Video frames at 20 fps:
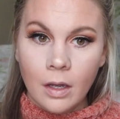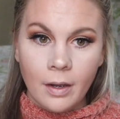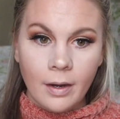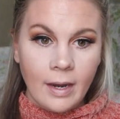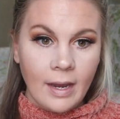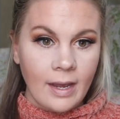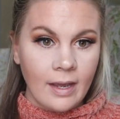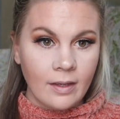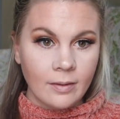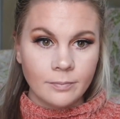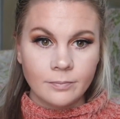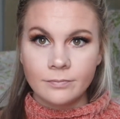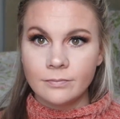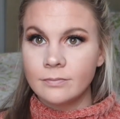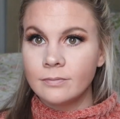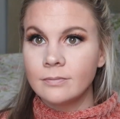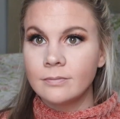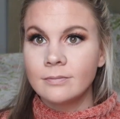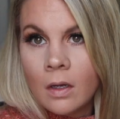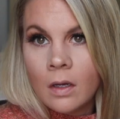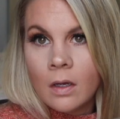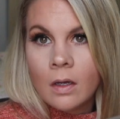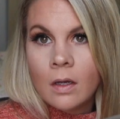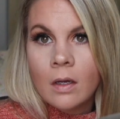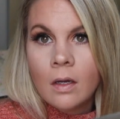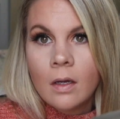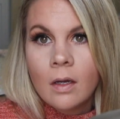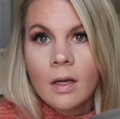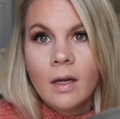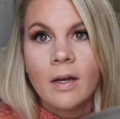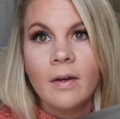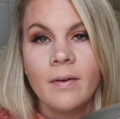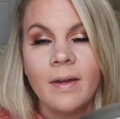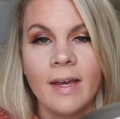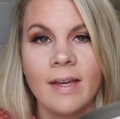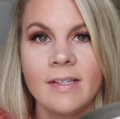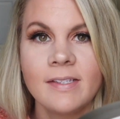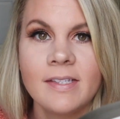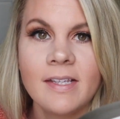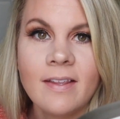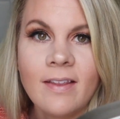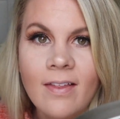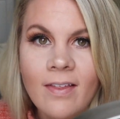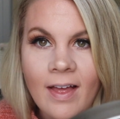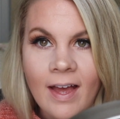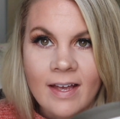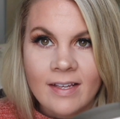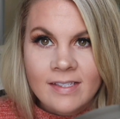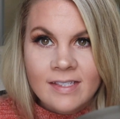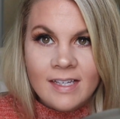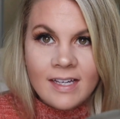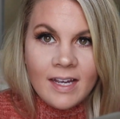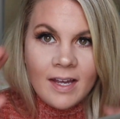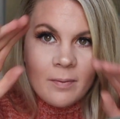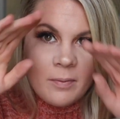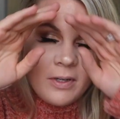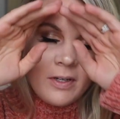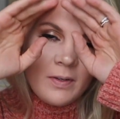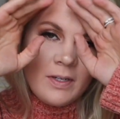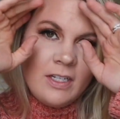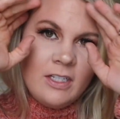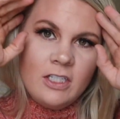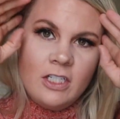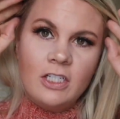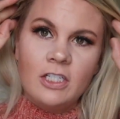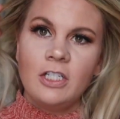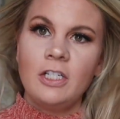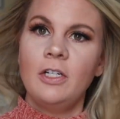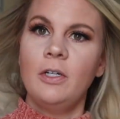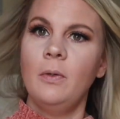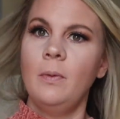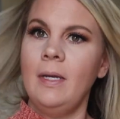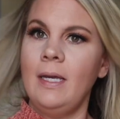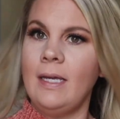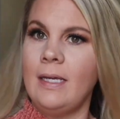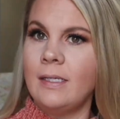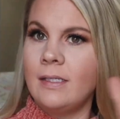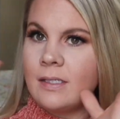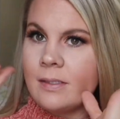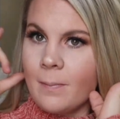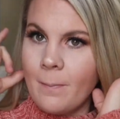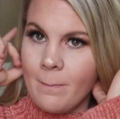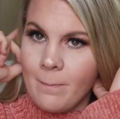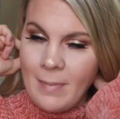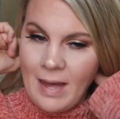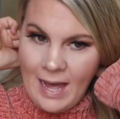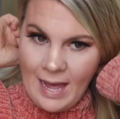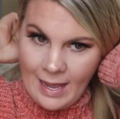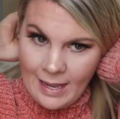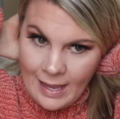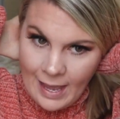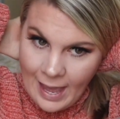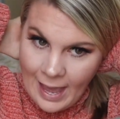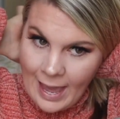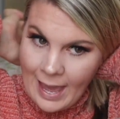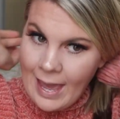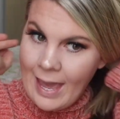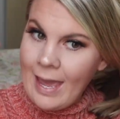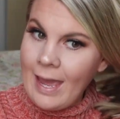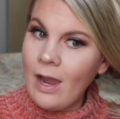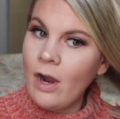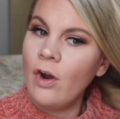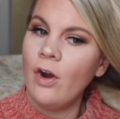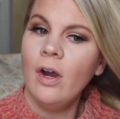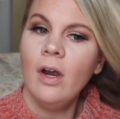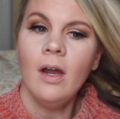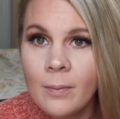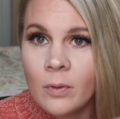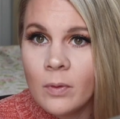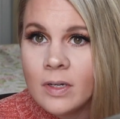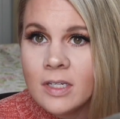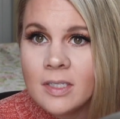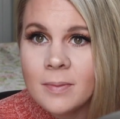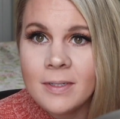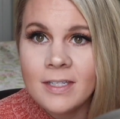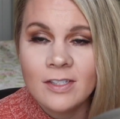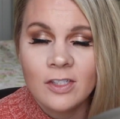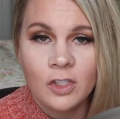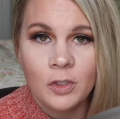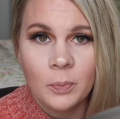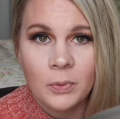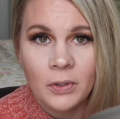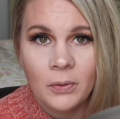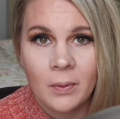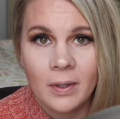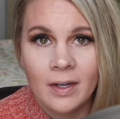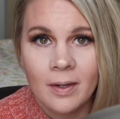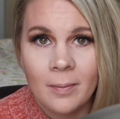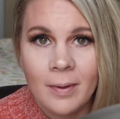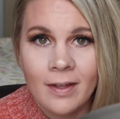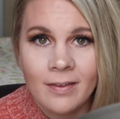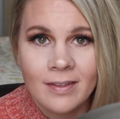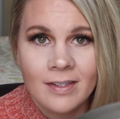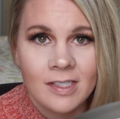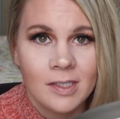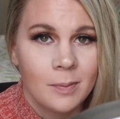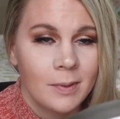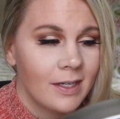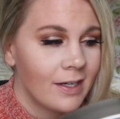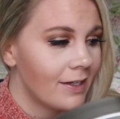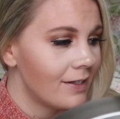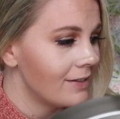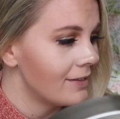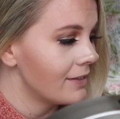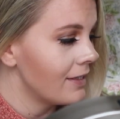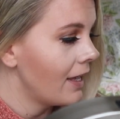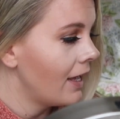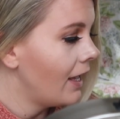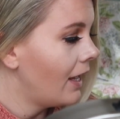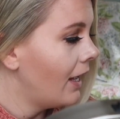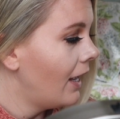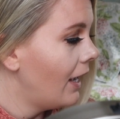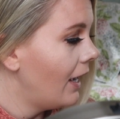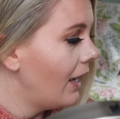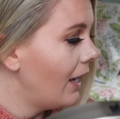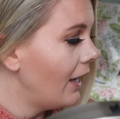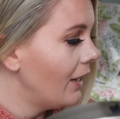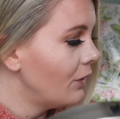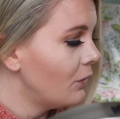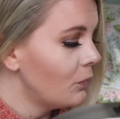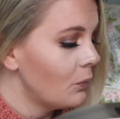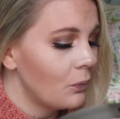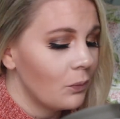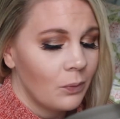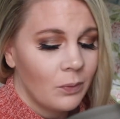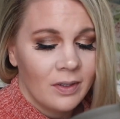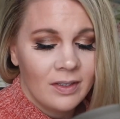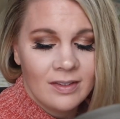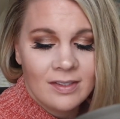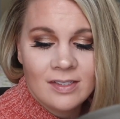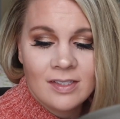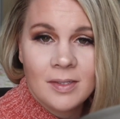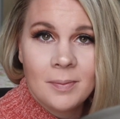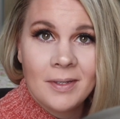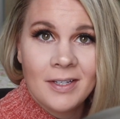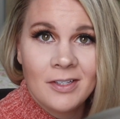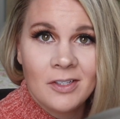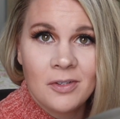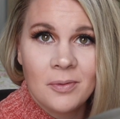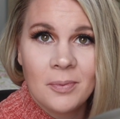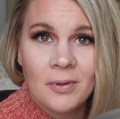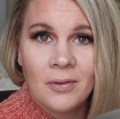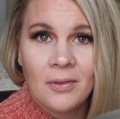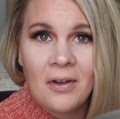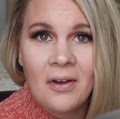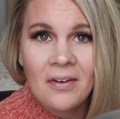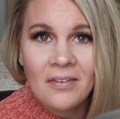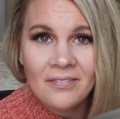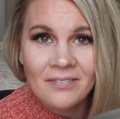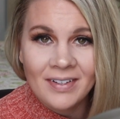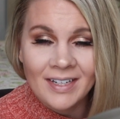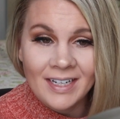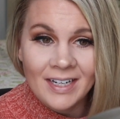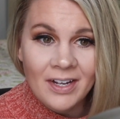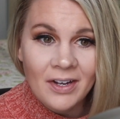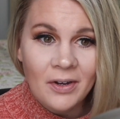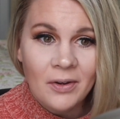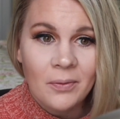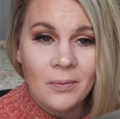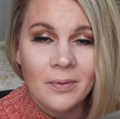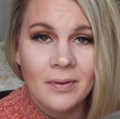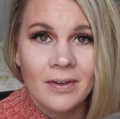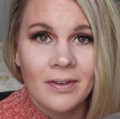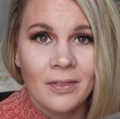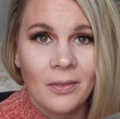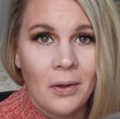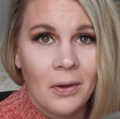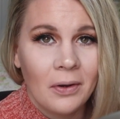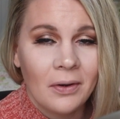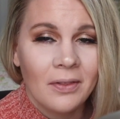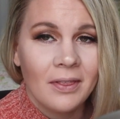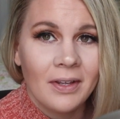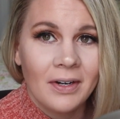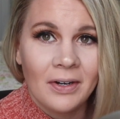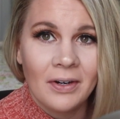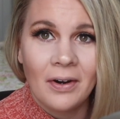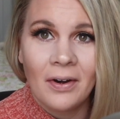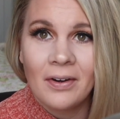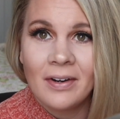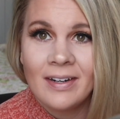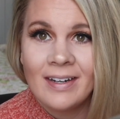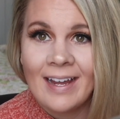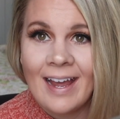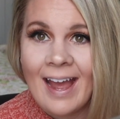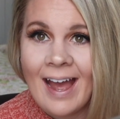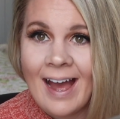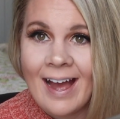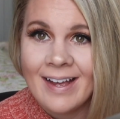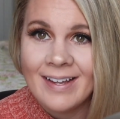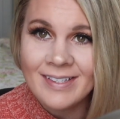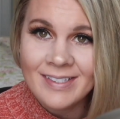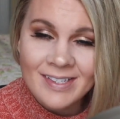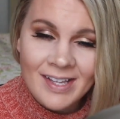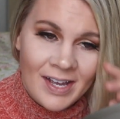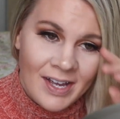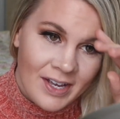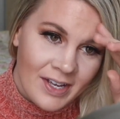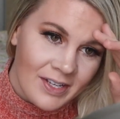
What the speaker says: All right. Okay, so the last thing I'm going to do is my hair. I'm going to be super quick about this because I don't want this to be a super long video, longer than it already has.